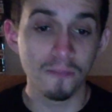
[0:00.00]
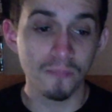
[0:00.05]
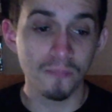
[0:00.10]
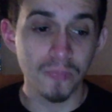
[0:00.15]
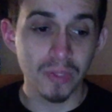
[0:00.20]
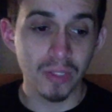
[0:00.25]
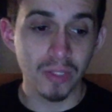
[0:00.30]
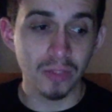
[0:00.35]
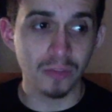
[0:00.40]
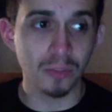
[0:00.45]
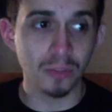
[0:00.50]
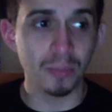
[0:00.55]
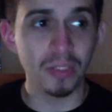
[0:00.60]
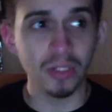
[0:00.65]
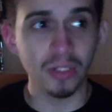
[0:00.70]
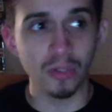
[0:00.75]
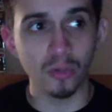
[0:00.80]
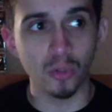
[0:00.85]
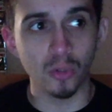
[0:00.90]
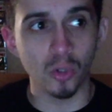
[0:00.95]
Some of the
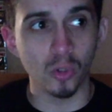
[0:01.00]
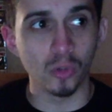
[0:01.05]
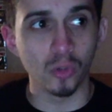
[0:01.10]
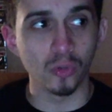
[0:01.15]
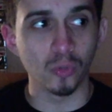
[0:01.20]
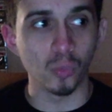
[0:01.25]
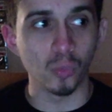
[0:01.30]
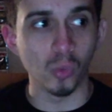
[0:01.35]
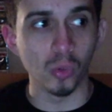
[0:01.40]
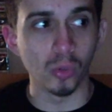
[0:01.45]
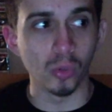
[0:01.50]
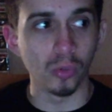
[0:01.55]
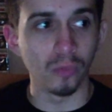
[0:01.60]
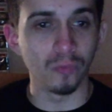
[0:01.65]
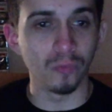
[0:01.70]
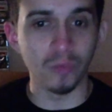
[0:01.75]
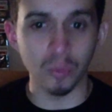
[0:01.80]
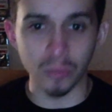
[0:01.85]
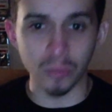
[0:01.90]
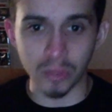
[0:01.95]
other girls were
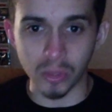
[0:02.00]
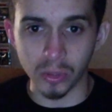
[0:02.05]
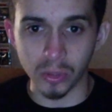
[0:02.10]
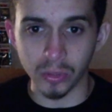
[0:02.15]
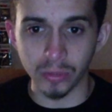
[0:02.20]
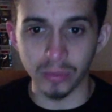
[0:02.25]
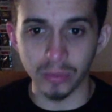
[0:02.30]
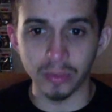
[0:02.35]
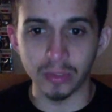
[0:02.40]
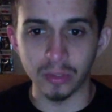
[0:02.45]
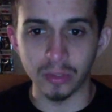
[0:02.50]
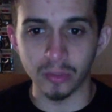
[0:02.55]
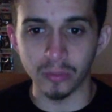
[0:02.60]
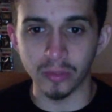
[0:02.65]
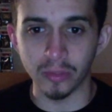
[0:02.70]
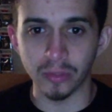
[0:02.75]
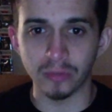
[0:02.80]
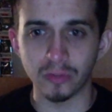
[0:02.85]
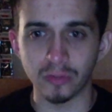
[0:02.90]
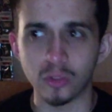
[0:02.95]
very good.
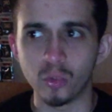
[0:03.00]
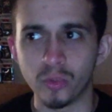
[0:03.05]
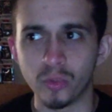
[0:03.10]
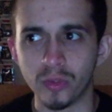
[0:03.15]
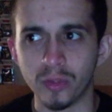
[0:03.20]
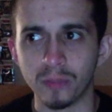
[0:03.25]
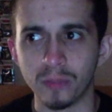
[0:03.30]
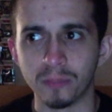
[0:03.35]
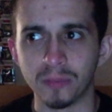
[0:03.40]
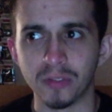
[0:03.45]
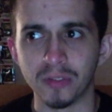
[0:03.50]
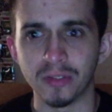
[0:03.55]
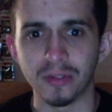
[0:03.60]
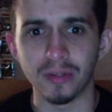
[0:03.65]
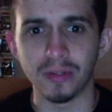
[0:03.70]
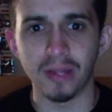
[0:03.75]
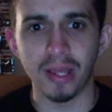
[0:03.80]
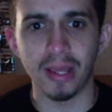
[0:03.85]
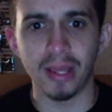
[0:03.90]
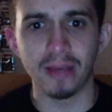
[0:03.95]
The two of them didn't
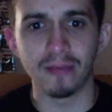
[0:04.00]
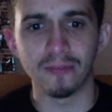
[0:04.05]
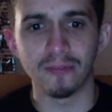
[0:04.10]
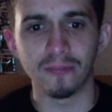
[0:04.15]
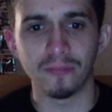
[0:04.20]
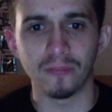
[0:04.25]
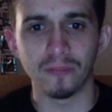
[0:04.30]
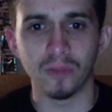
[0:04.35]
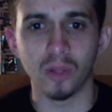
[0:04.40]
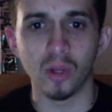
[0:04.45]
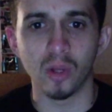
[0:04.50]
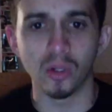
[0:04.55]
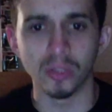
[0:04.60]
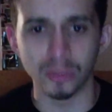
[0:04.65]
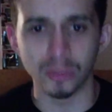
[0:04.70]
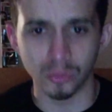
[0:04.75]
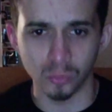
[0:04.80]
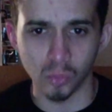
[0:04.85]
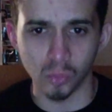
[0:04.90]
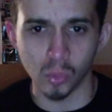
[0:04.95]
have
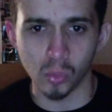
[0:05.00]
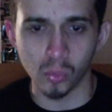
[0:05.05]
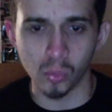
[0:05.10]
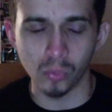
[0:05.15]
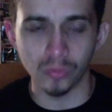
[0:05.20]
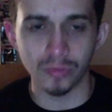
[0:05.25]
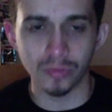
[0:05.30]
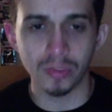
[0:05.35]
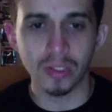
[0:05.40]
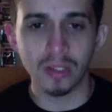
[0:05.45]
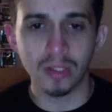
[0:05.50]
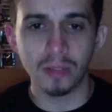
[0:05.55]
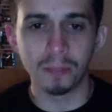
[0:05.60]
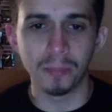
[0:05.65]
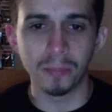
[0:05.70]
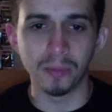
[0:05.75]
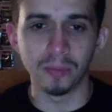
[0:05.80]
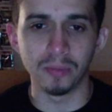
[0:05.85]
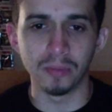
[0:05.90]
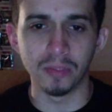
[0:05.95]
large roles,
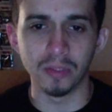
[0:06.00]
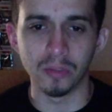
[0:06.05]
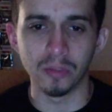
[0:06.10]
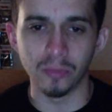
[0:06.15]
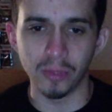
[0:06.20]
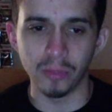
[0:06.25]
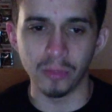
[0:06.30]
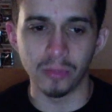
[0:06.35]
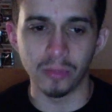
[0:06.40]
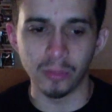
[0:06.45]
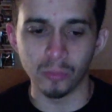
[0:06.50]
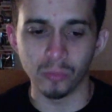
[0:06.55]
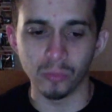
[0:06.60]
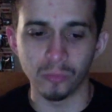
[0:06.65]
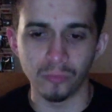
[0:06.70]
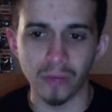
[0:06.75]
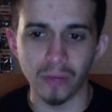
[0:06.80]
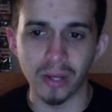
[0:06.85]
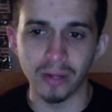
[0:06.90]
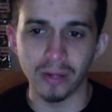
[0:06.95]
but they were
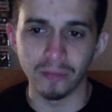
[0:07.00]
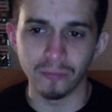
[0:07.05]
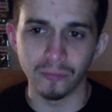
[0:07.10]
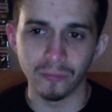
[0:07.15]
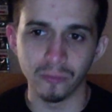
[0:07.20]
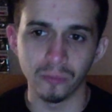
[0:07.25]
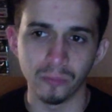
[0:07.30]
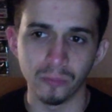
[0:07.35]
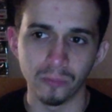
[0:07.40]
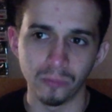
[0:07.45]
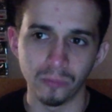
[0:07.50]
fine for